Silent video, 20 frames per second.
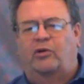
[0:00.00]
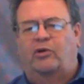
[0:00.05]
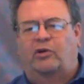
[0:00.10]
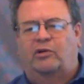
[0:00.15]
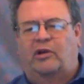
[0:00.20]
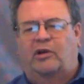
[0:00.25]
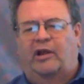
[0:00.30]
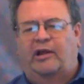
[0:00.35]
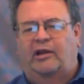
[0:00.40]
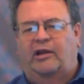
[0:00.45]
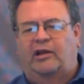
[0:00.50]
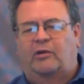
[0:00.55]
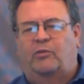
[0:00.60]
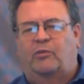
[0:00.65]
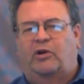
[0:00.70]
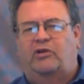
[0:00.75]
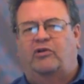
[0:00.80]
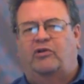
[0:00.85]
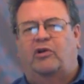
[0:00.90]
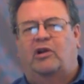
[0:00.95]
looked like, and
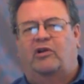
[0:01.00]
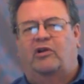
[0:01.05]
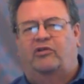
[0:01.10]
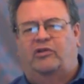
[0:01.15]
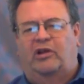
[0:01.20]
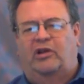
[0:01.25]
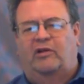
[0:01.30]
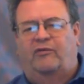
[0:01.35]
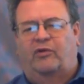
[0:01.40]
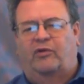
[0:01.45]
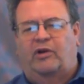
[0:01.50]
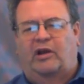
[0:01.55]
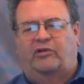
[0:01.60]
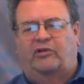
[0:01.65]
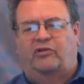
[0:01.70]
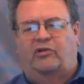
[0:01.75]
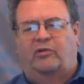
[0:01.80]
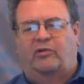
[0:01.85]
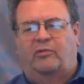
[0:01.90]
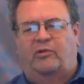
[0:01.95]
what you're going to see for
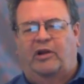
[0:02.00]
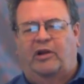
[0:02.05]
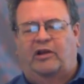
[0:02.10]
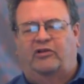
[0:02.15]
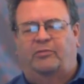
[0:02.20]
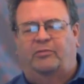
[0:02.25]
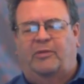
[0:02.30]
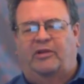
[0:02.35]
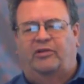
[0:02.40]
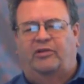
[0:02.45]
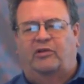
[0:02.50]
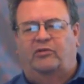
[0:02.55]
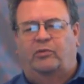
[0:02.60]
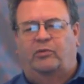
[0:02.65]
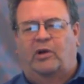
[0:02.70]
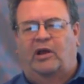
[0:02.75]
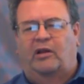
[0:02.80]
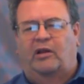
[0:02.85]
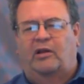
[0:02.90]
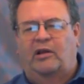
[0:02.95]
next month as
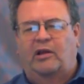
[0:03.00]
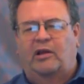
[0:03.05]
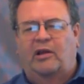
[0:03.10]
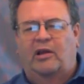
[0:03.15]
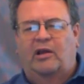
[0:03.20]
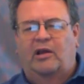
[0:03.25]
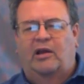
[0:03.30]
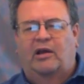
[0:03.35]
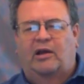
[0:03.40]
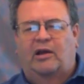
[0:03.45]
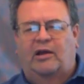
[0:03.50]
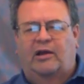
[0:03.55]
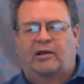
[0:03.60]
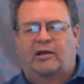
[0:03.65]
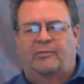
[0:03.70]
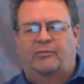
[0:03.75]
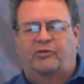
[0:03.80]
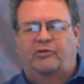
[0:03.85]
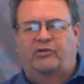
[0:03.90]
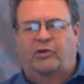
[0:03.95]
well.
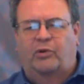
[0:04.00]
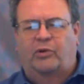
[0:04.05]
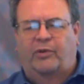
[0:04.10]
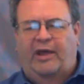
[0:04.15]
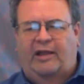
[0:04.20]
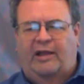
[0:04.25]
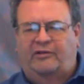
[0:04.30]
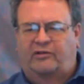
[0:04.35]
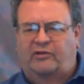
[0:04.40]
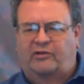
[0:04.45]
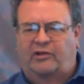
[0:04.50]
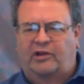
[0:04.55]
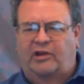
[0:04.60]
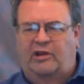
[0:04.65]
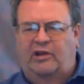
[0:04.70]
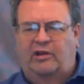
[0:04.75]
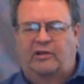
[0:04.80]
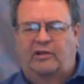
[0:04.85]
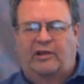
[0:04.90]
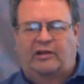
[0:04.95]
So that's
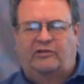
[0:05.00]
the